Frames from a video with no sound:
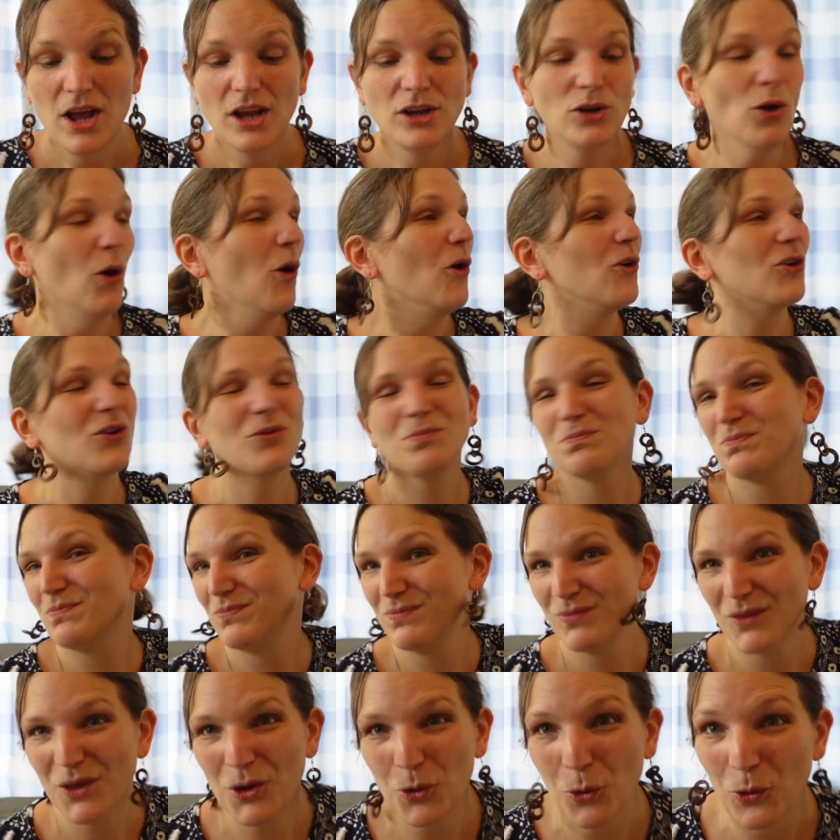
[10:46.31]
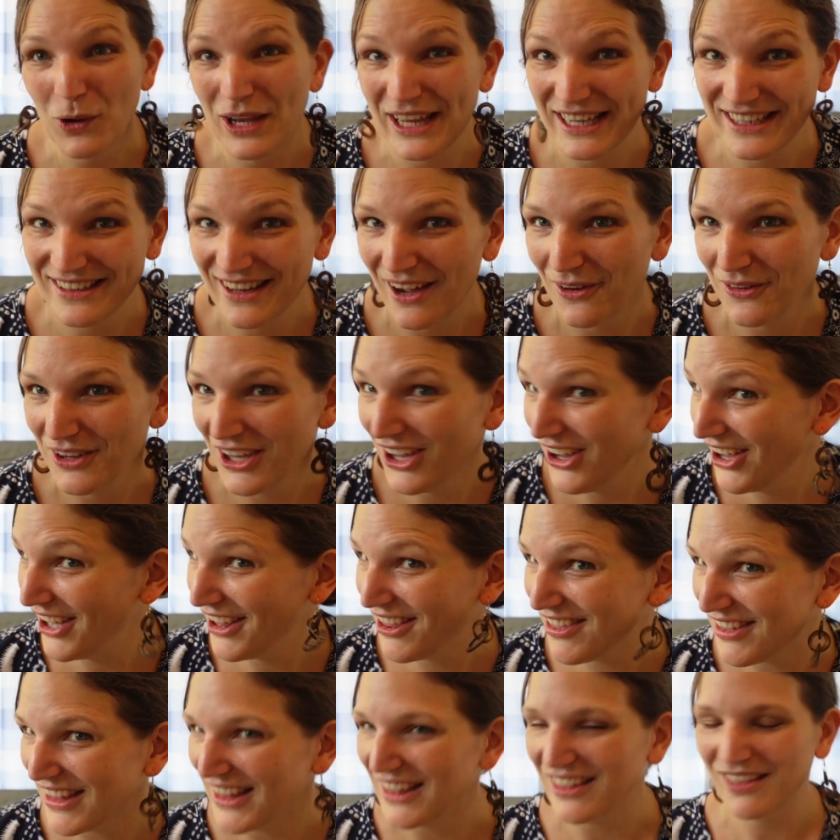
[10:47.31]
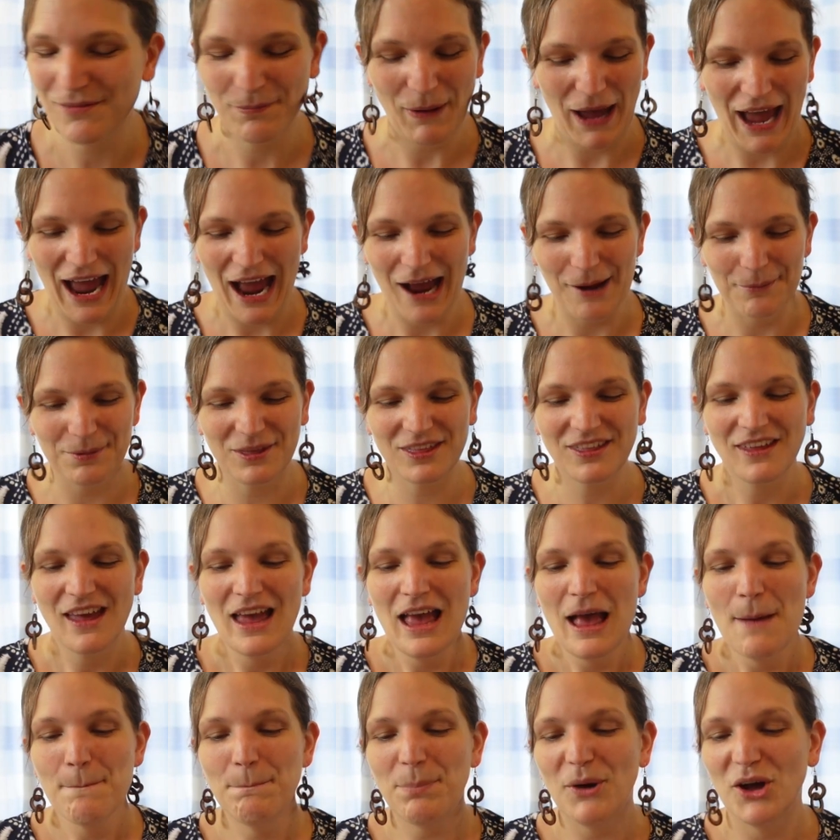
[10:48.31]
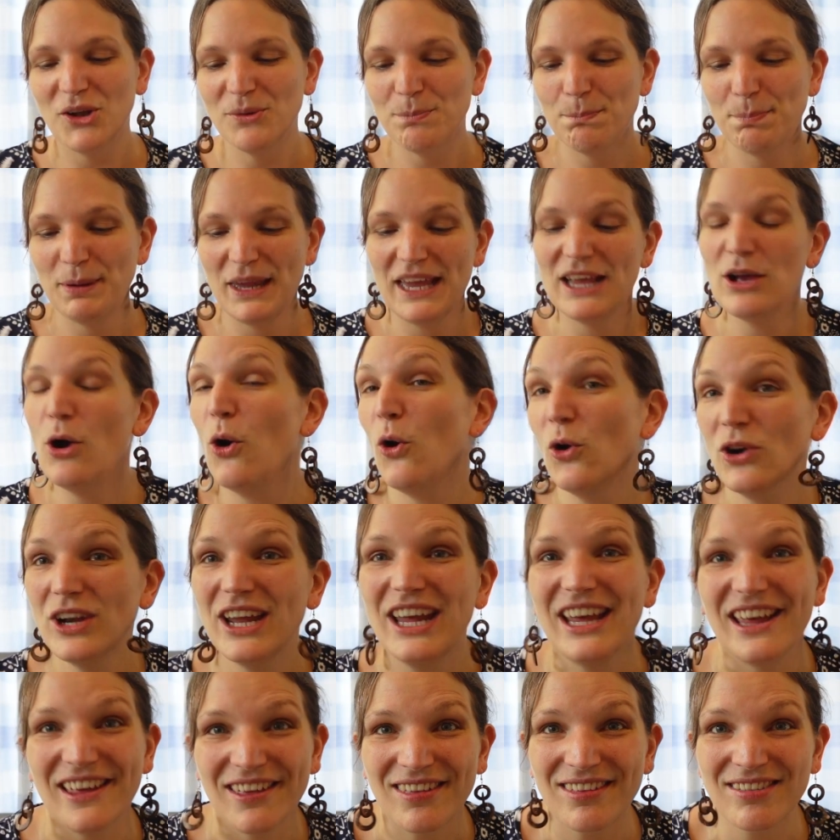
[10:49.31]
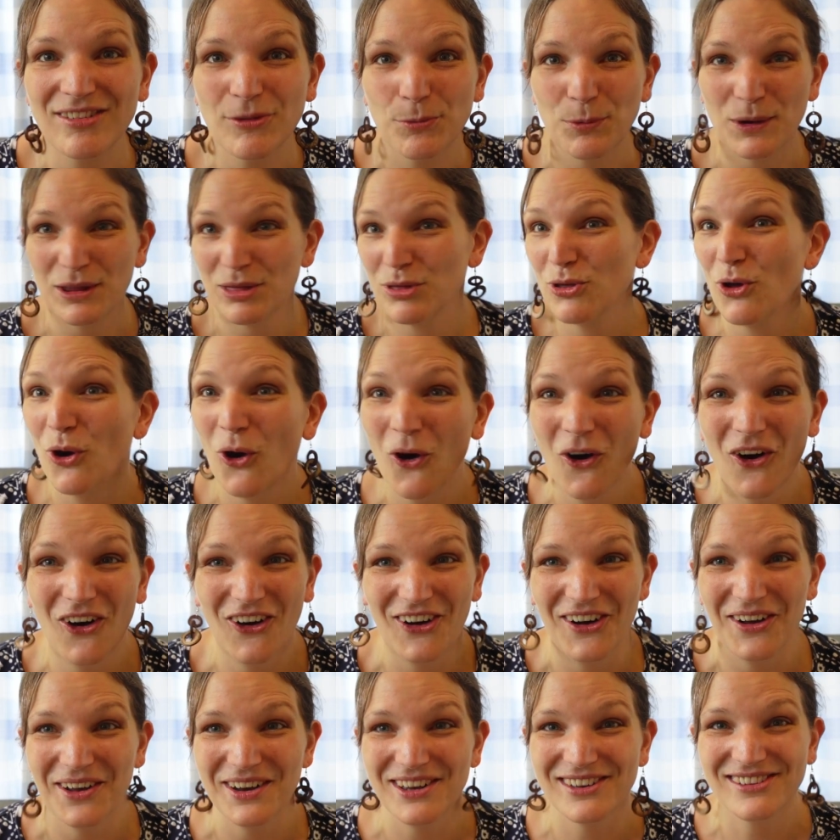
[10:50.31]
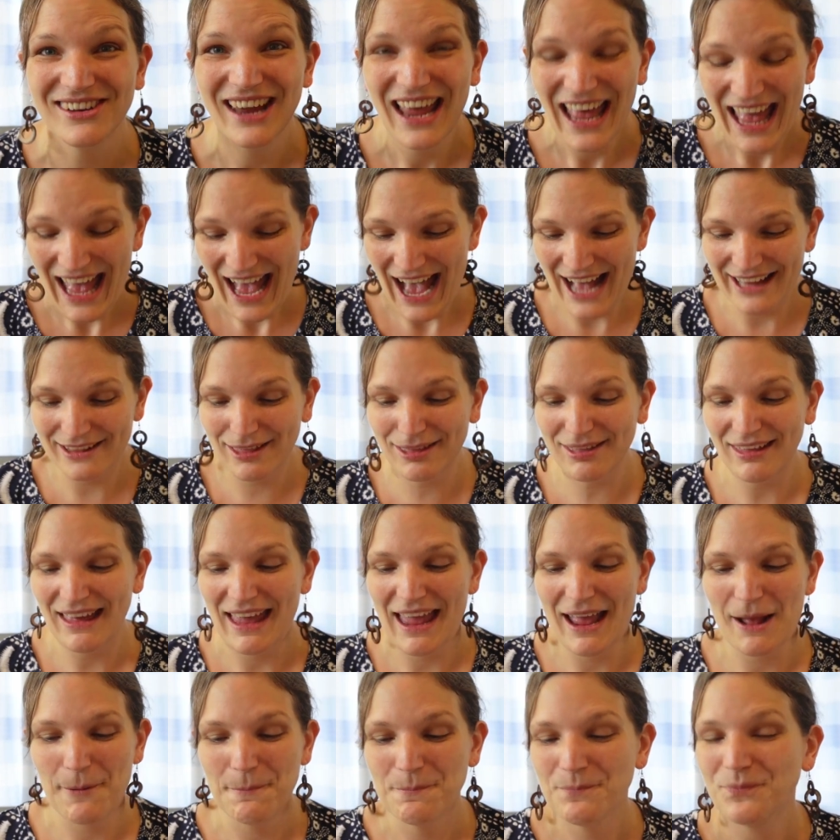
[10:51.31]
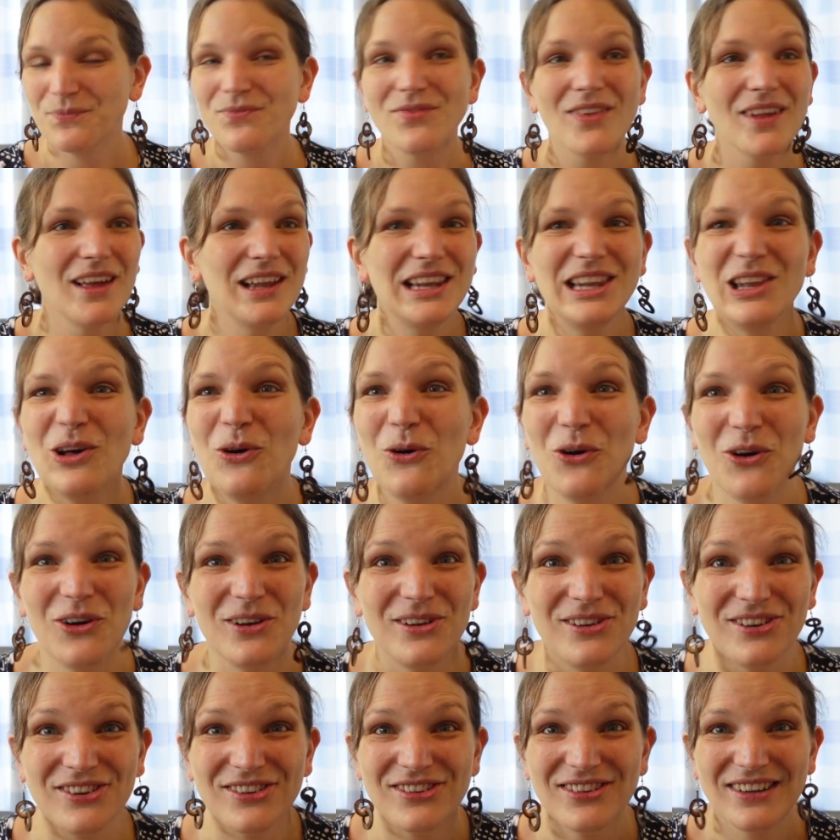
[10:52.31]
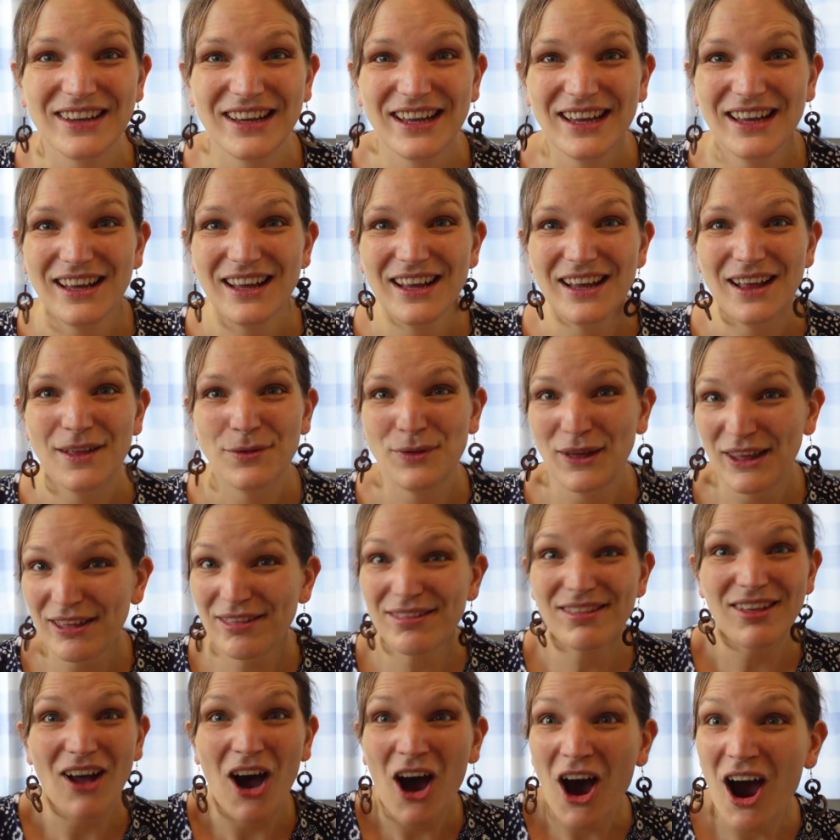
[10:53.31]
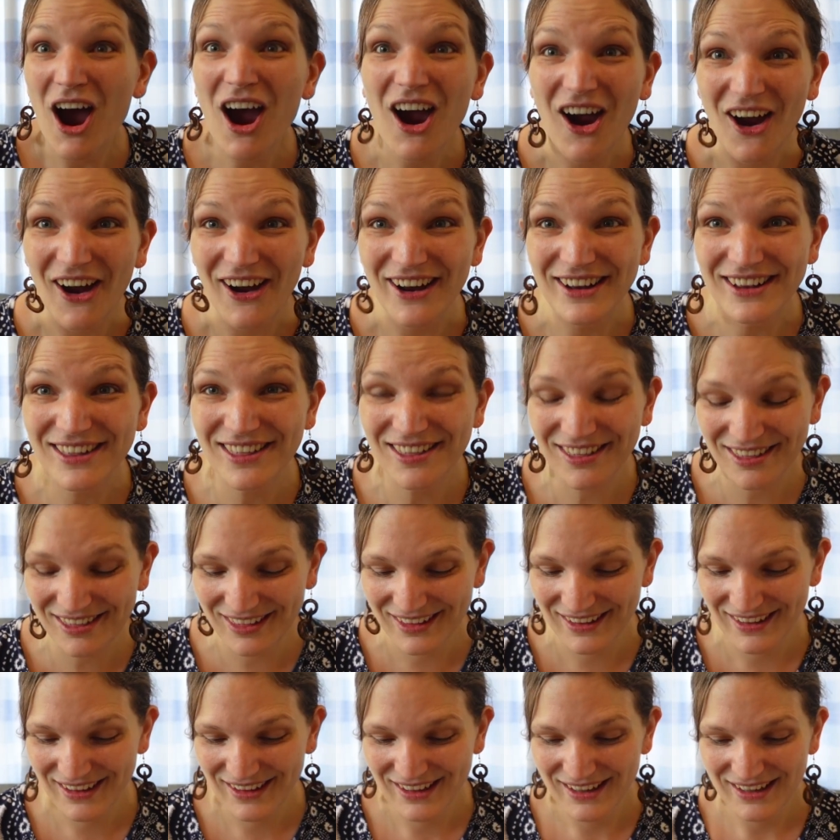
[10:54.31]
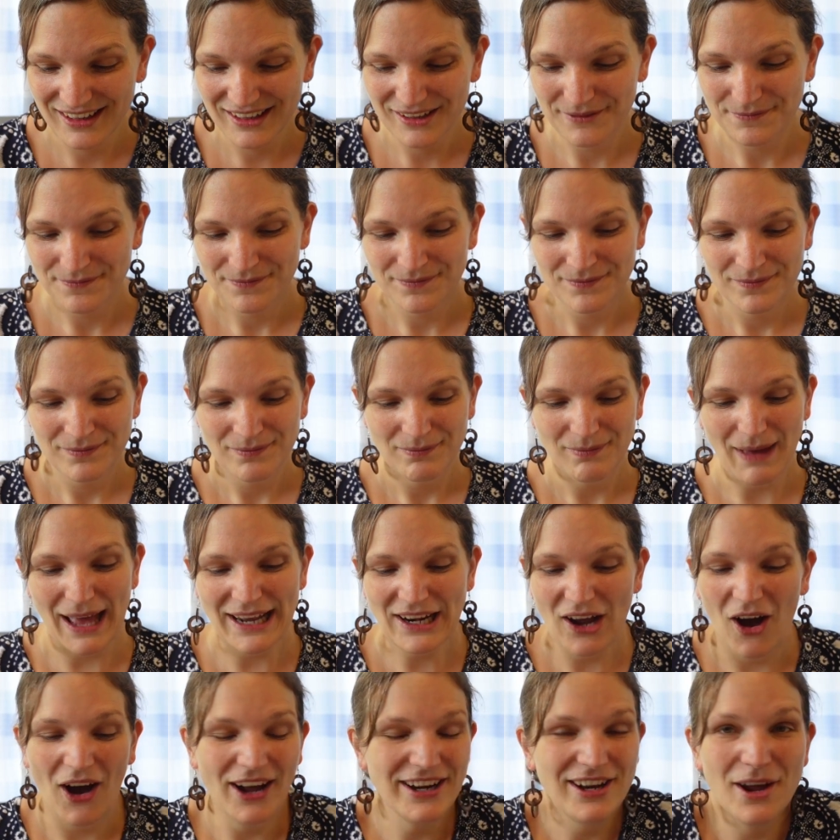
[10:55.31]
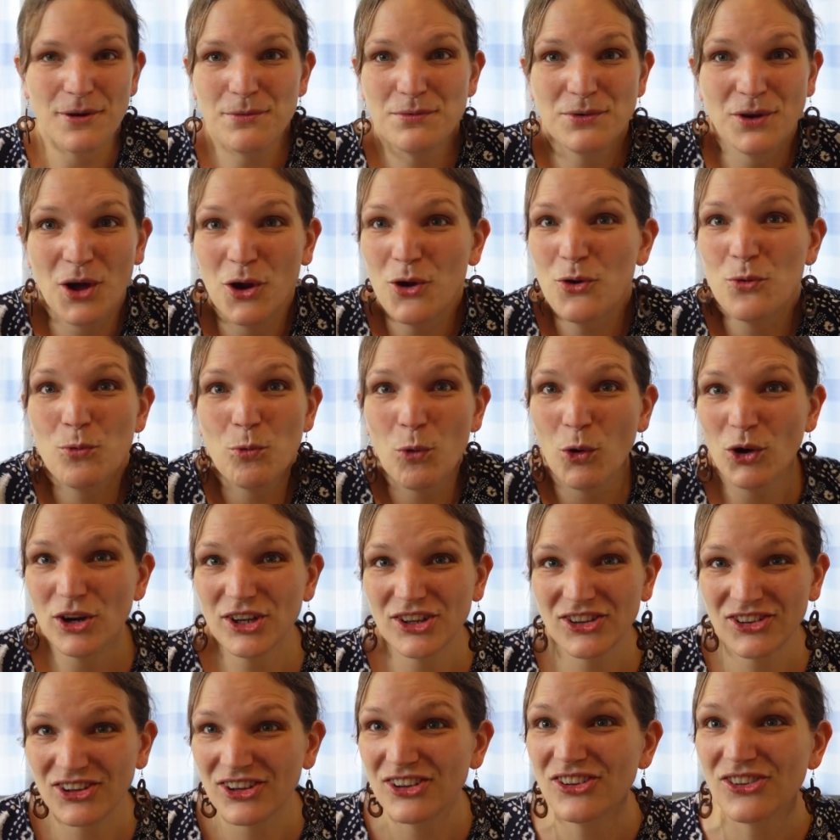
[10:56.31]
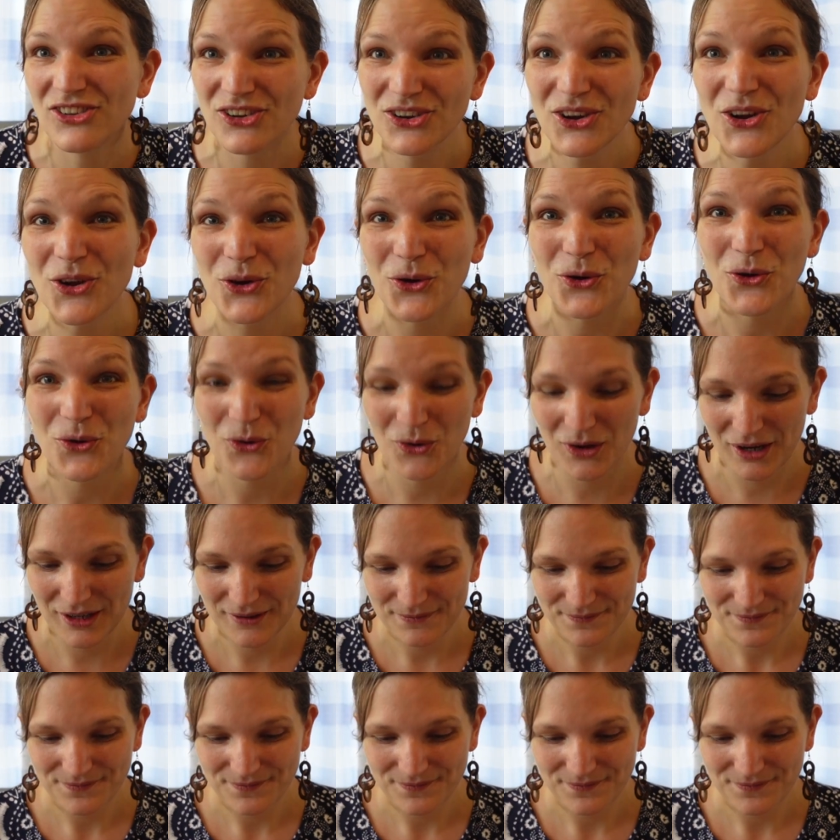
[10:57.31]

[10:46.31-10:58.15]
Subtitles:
Not calling down curses, perhaps, but being honest with God and saying, Lord, this hurts, and I don't know what to do,